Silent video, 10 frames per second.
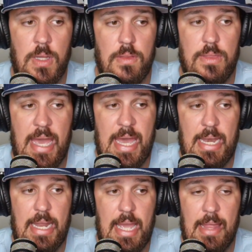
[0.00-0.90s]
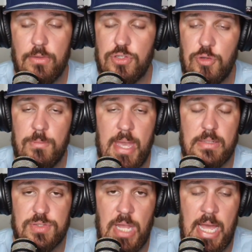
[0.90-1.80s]
that LSU made
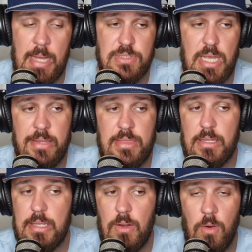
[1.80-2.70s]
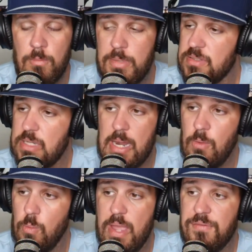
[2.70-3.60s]
stops, I think that Ole Miss got
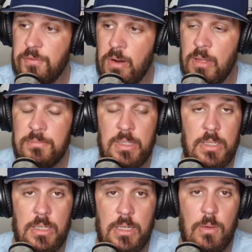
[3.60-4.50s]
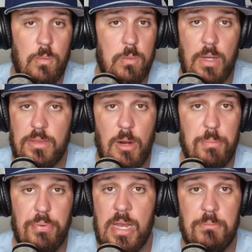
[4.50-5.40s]
away from what their
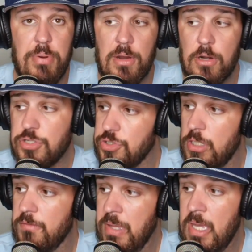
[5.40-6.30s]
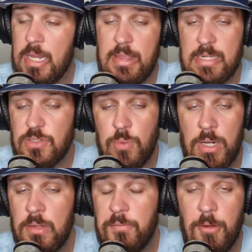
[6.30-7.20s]
bread and butter should have been, and that's
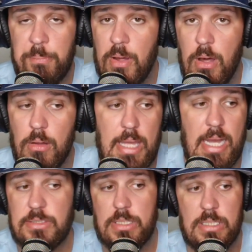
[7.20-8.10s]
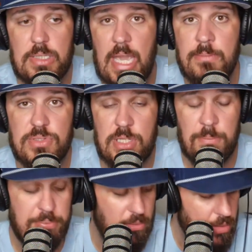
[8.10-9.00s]
running the football. Guys, this game's simple.